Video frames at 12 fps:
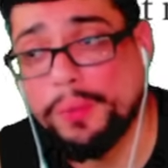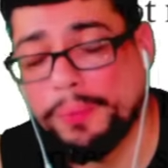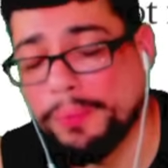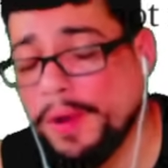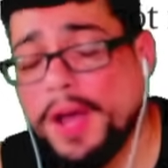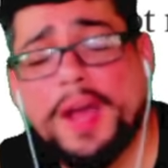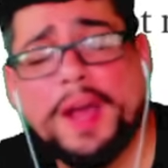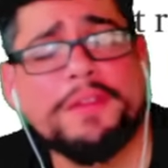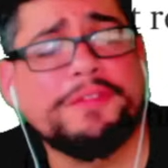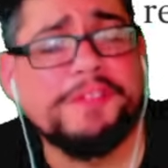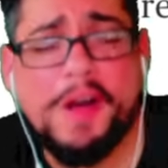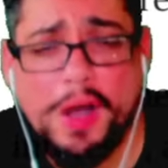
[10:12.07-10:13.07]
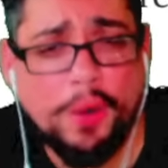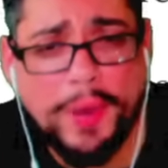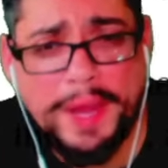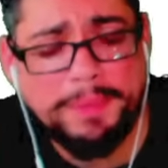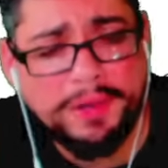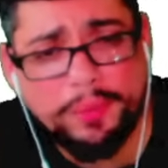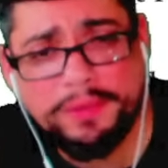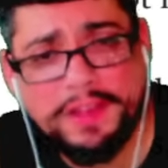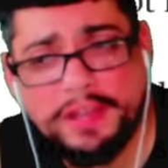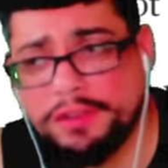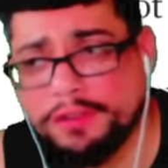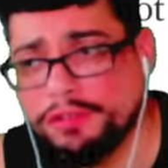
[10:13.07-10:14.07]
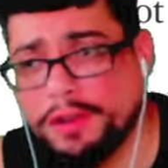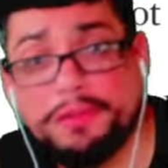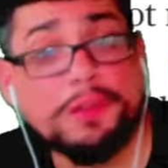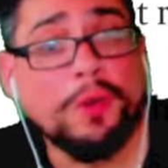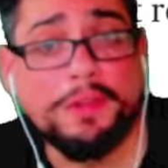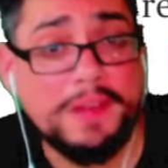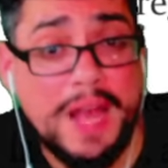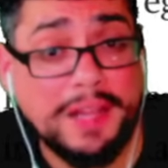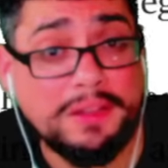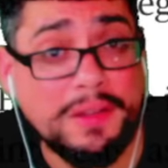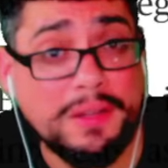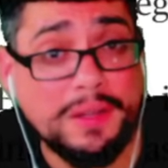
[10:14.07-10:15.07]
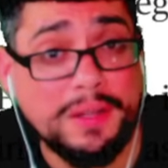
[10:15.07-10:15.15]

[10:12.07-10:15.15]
Run far away. But Lewis, that's a church. No, it's not.